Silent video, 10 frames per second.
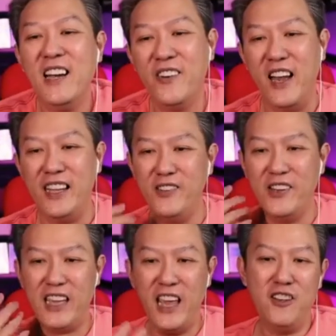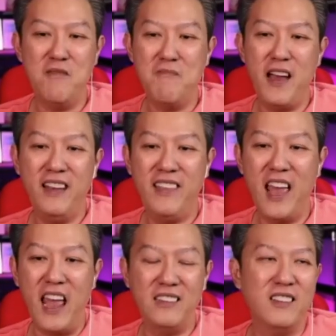Right, so again, combine
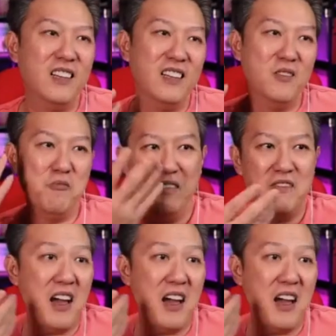that with